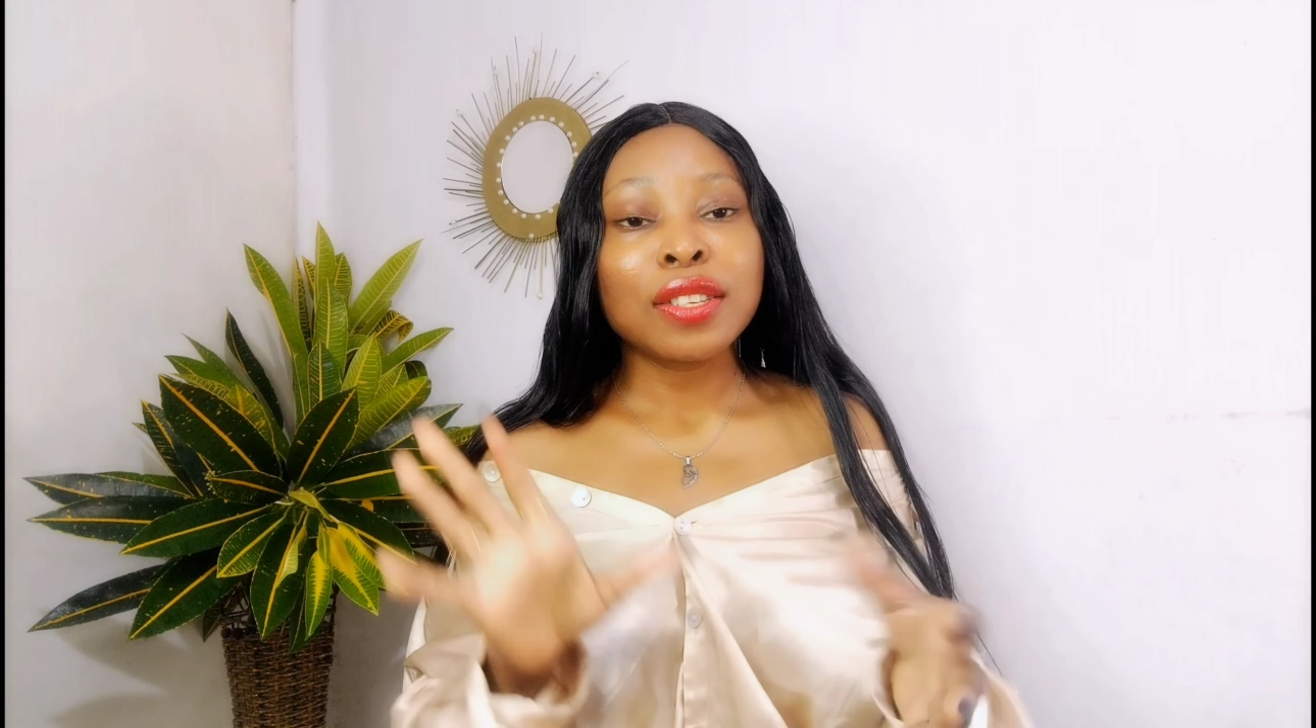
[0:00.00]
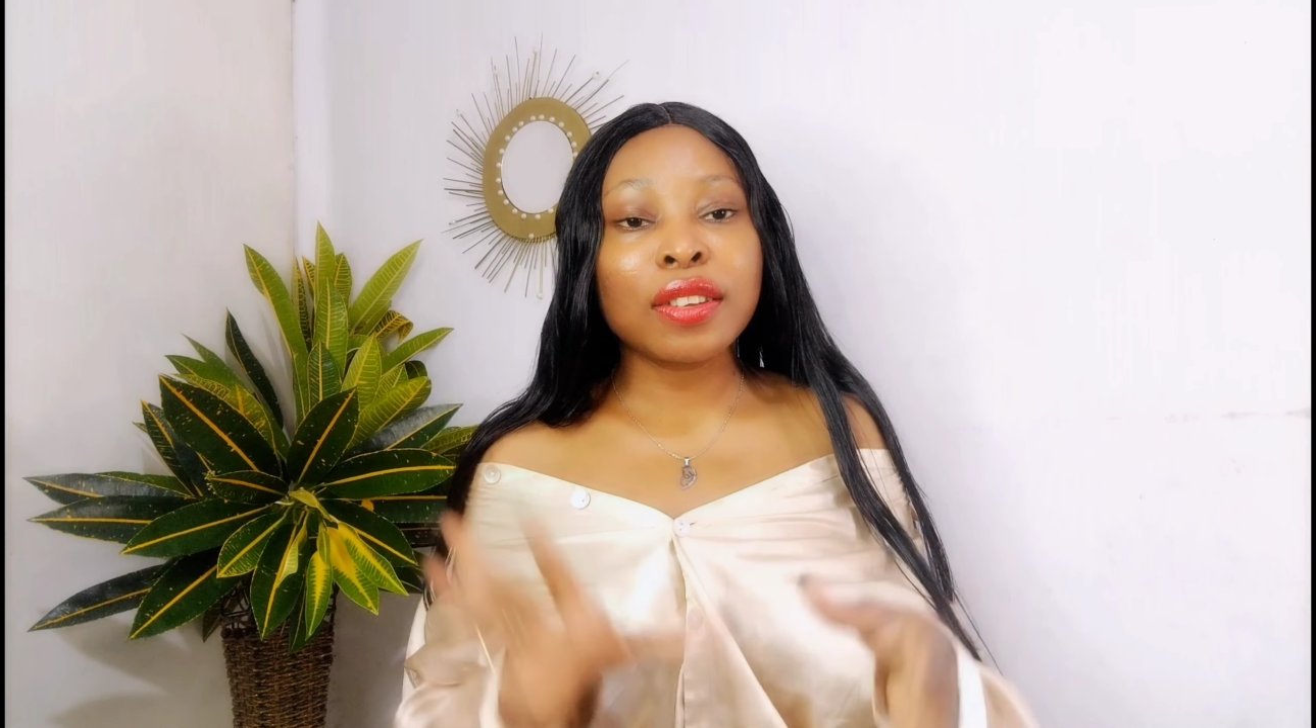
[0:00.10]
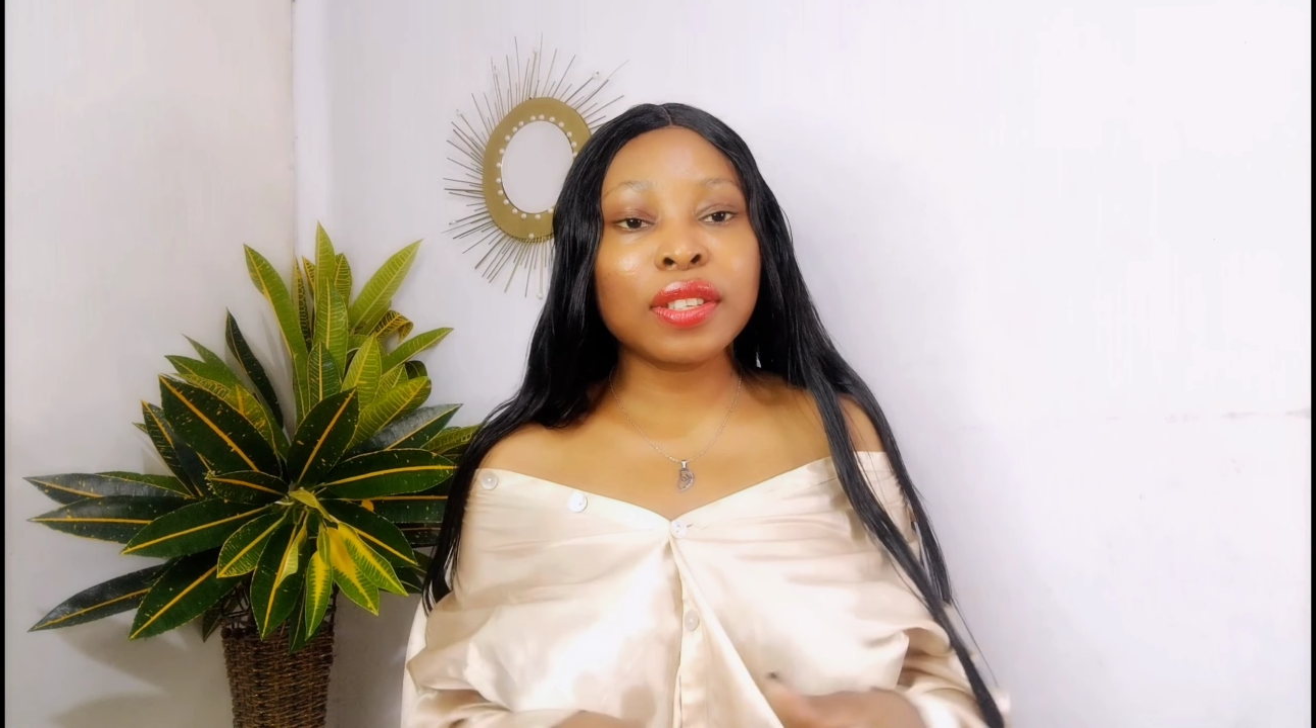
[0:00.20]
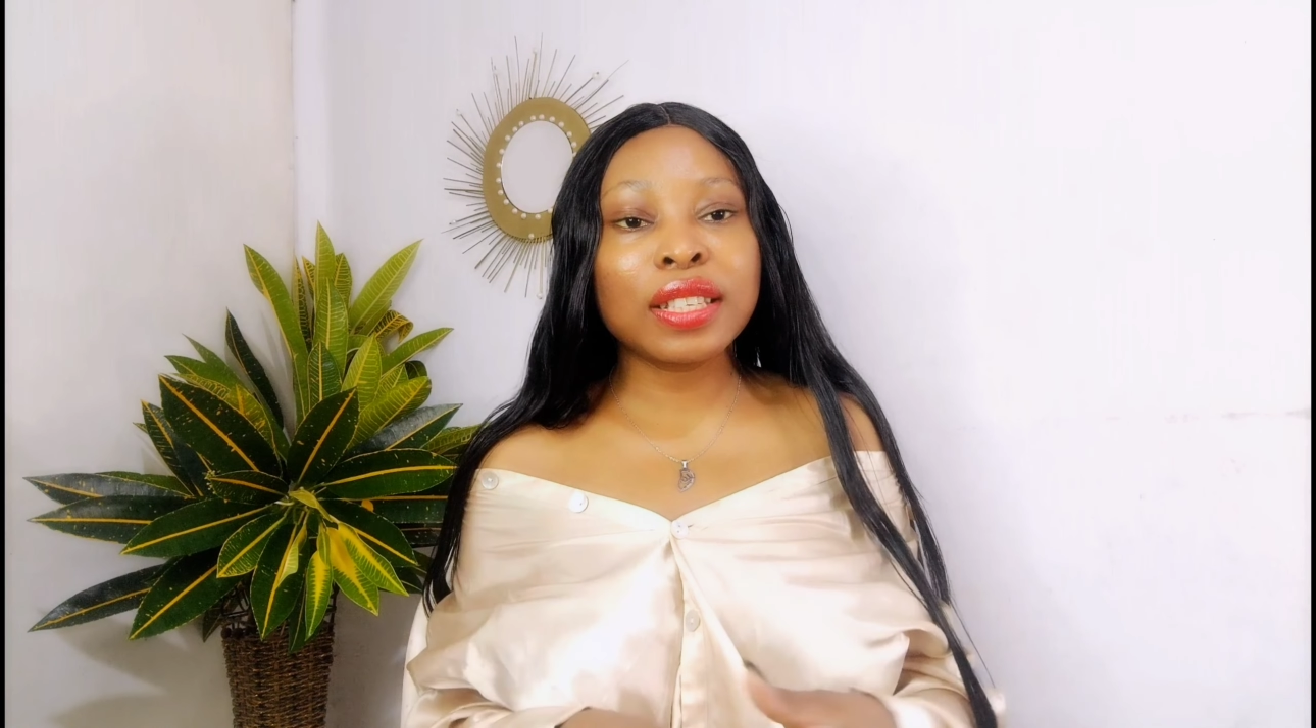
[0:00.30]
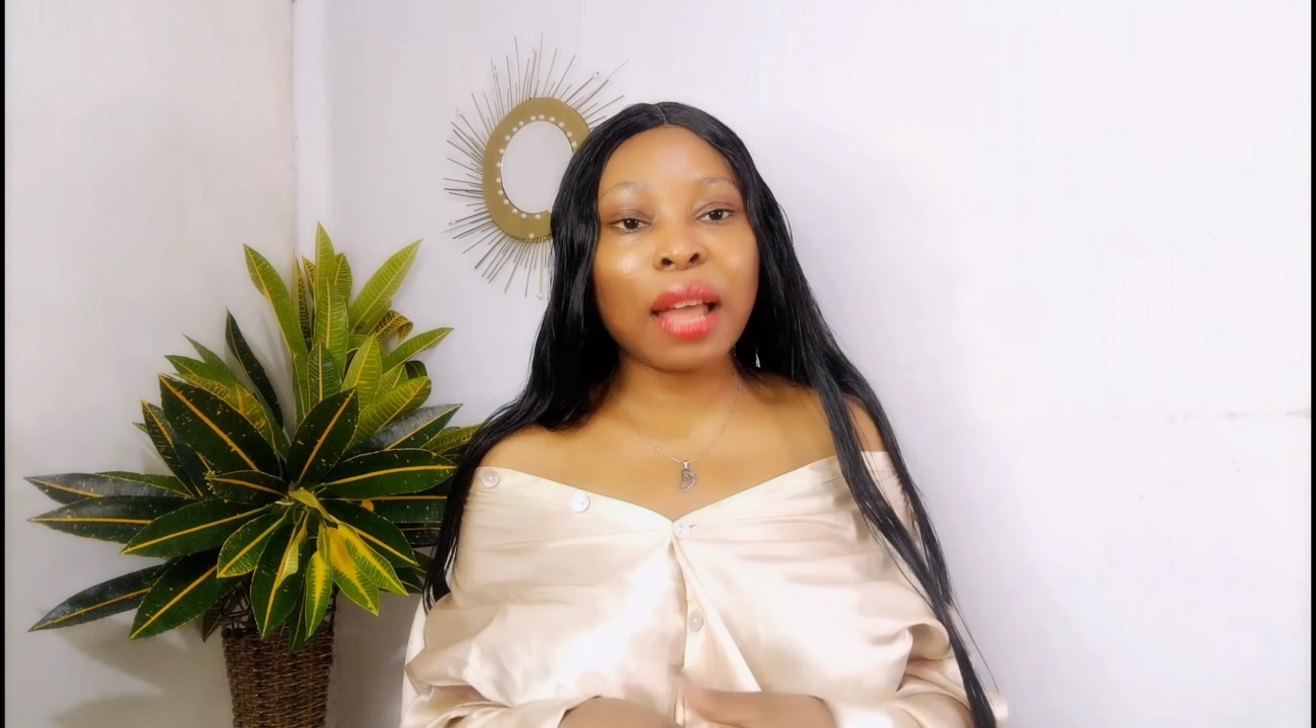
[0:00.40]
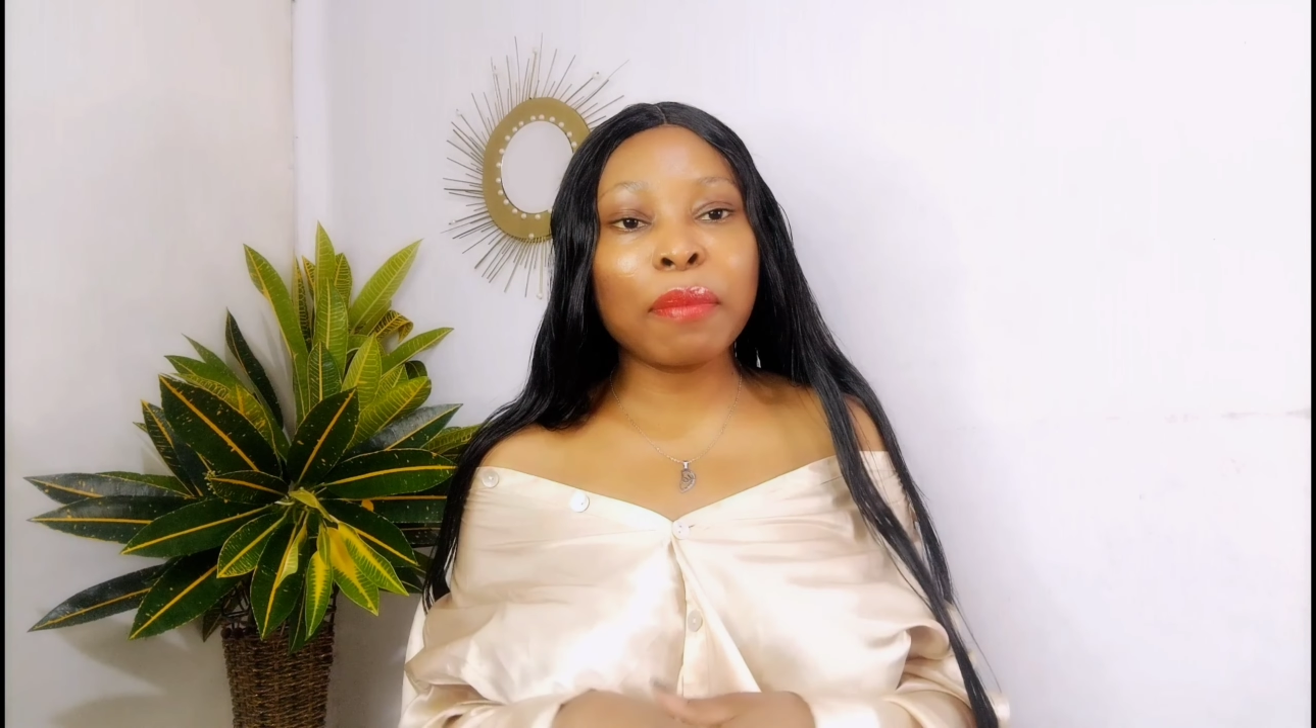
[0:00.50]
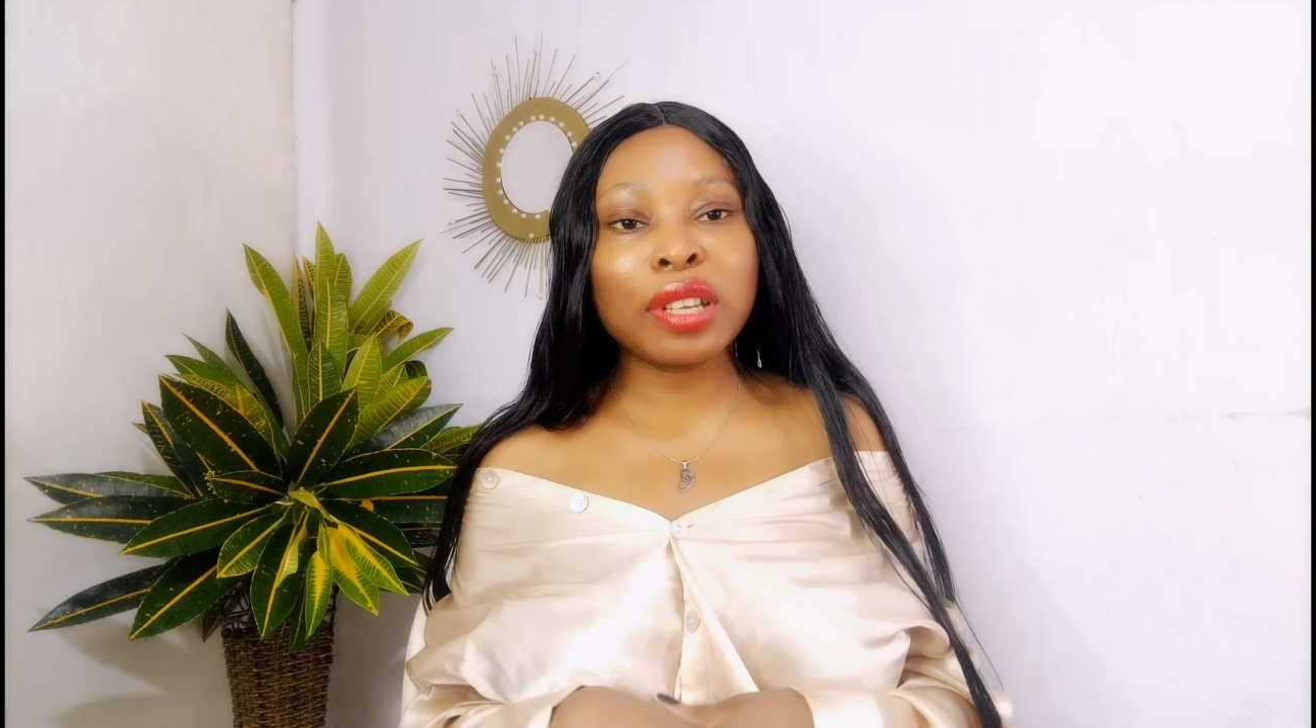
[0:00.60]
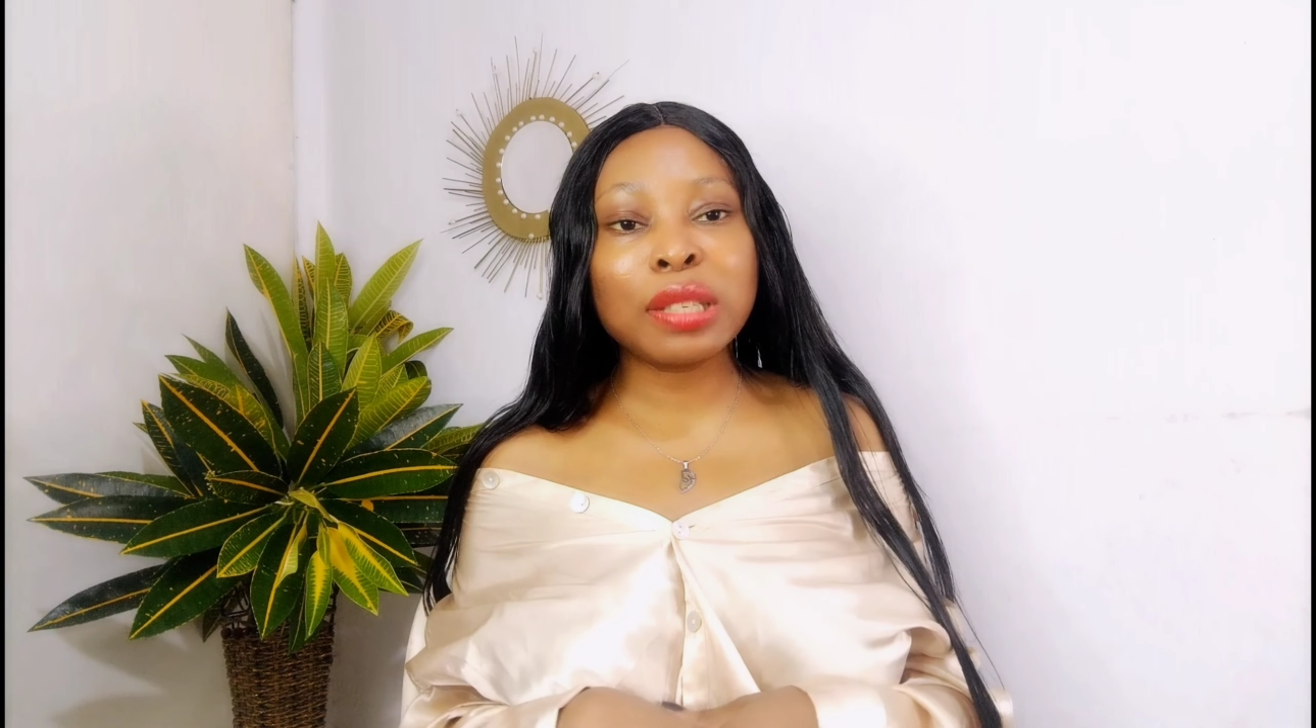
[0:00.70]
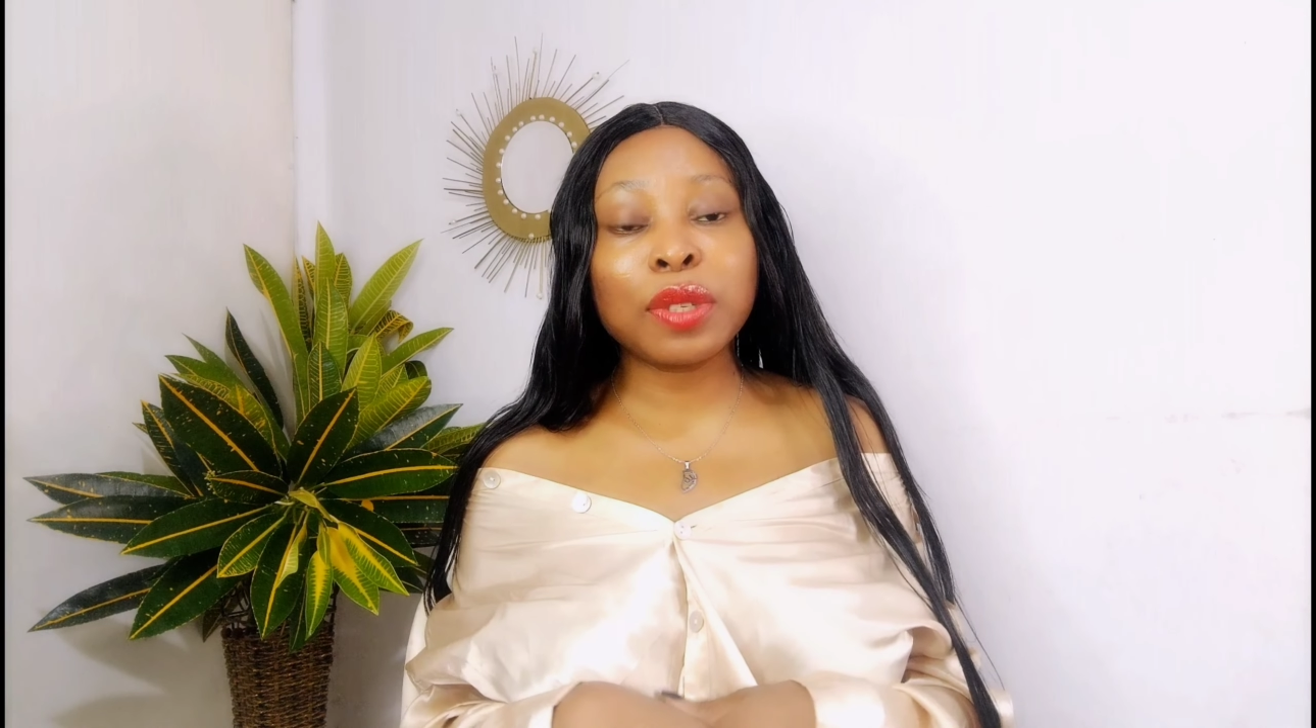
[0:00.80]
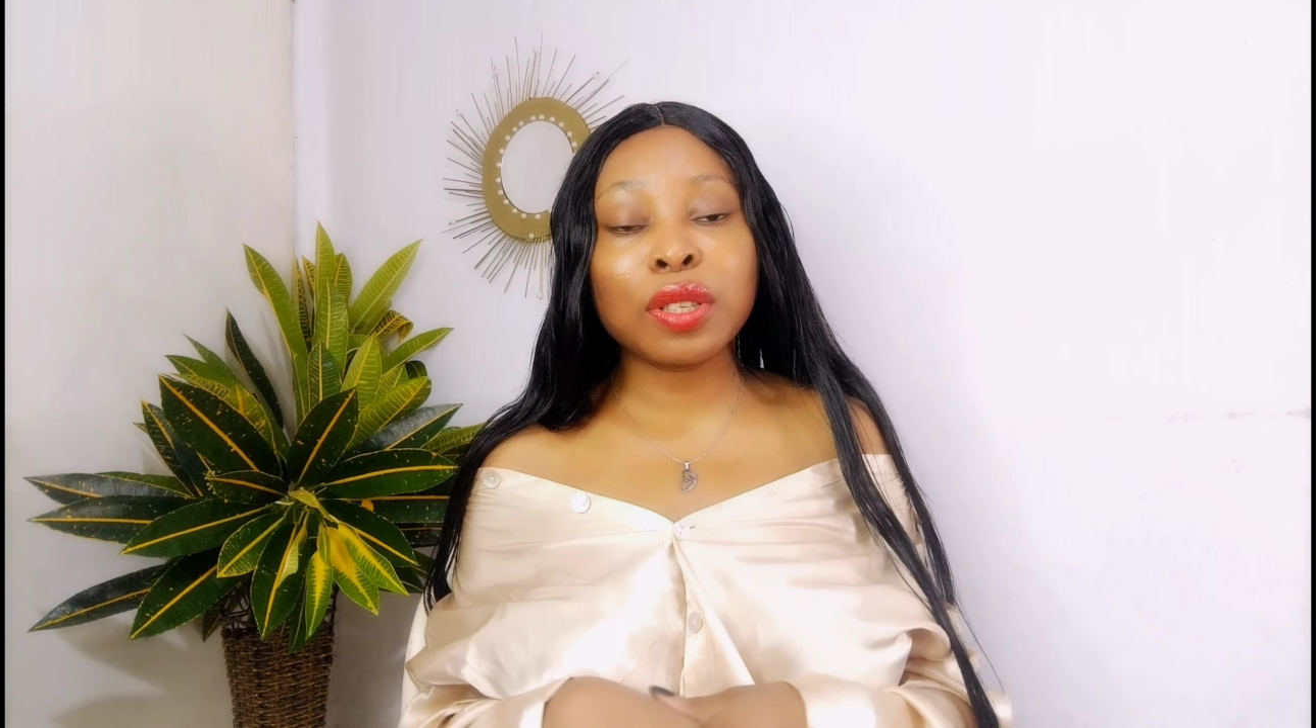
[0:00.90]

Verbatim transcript: So today I'm going to